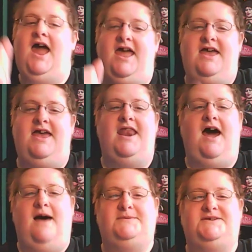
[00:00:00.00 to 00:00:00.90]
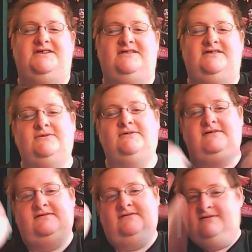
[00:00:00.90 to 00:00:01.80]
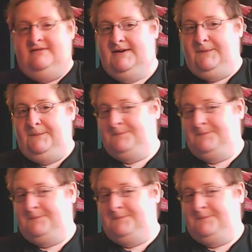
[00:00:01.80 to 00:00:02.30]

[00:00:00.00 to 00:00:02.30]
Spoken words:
And option 2 here.